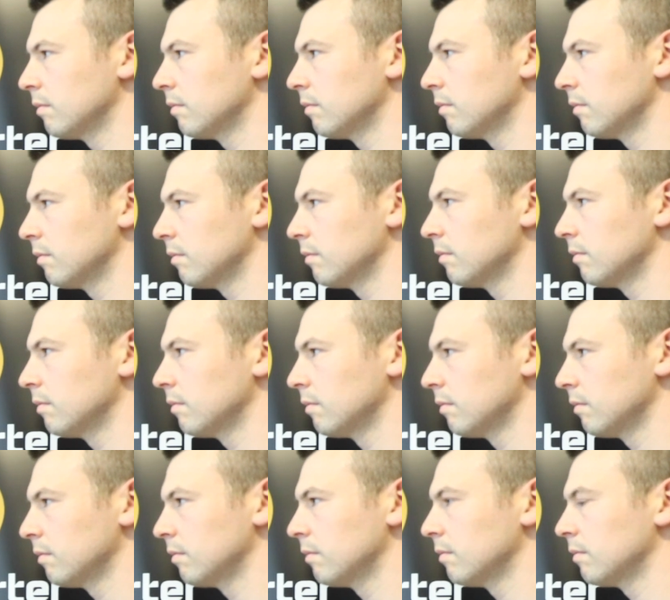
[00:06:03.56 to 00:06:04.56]

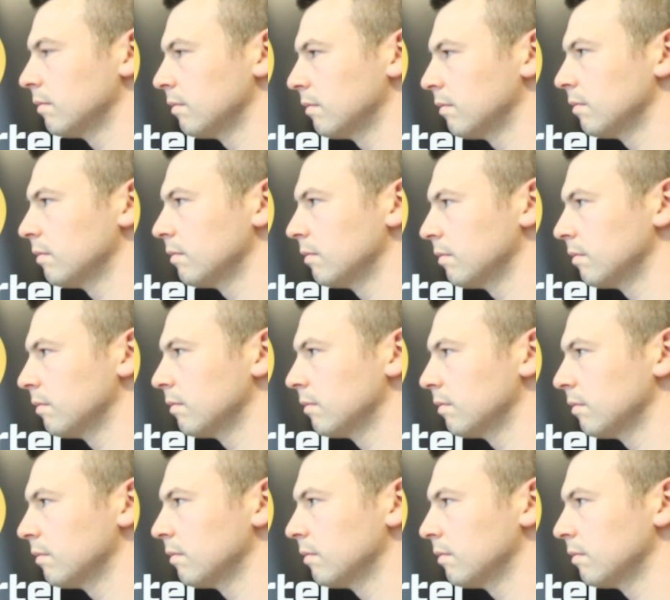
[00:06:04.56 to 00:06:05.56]

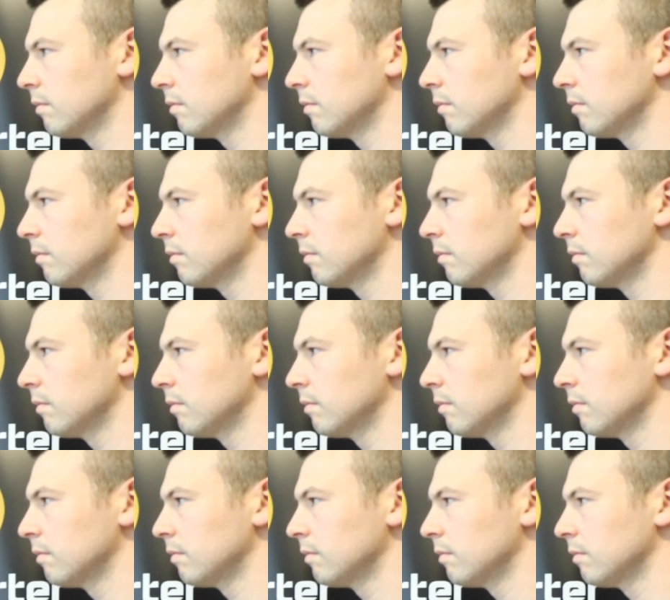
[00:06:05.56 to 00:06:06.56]

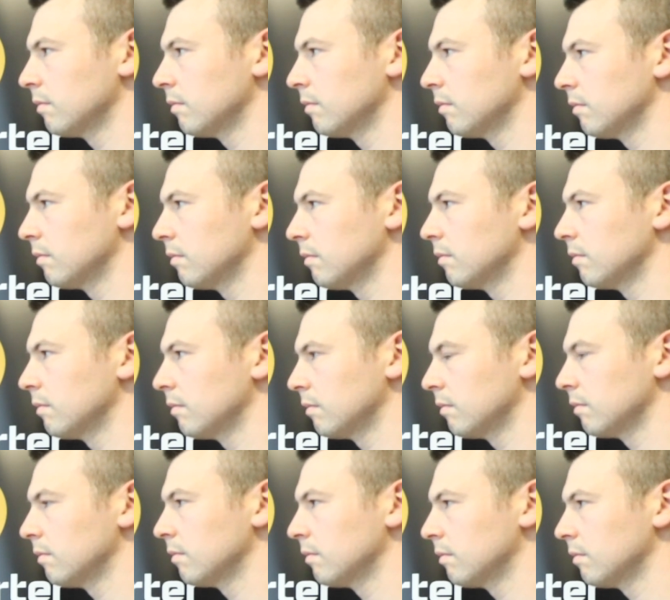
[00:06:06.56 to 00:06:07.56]

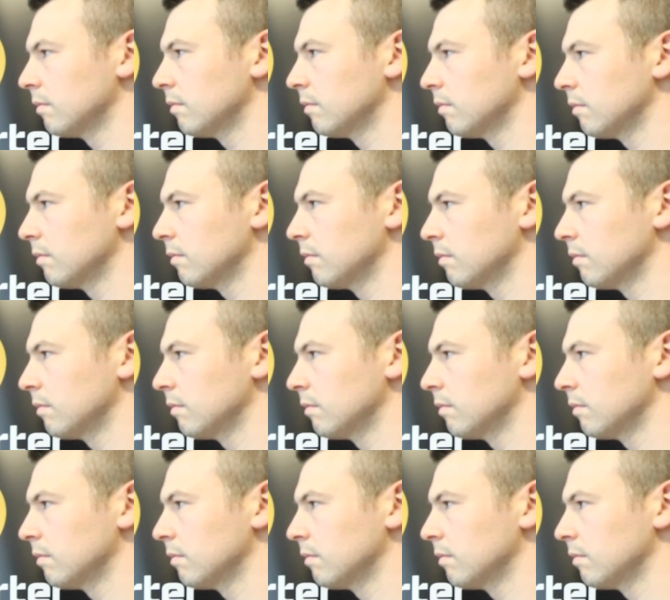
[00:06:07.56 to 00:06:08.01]
This person isn't speaking.